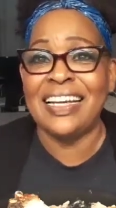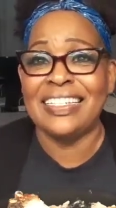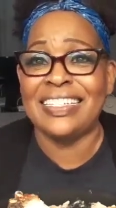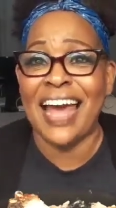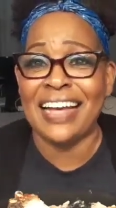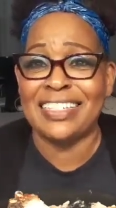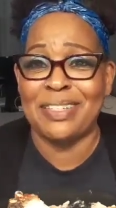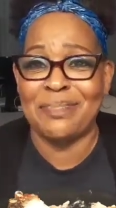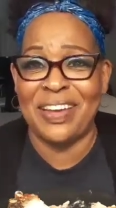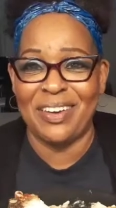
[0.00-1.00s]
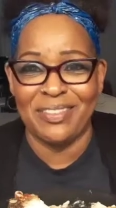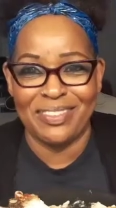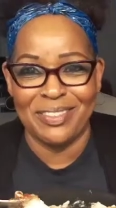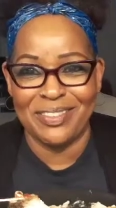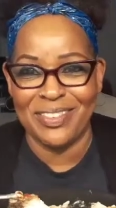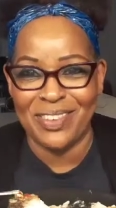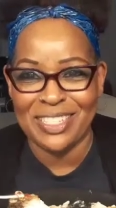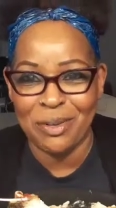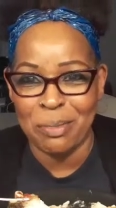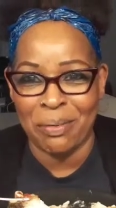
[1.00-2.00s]
his text to me,
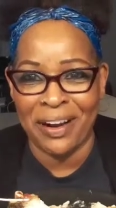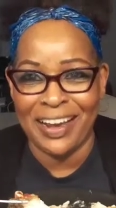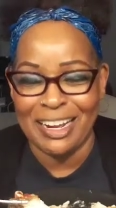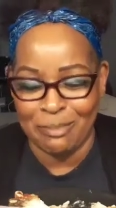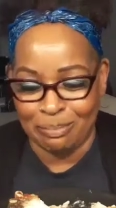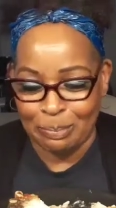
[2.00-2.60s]
what's on the brain?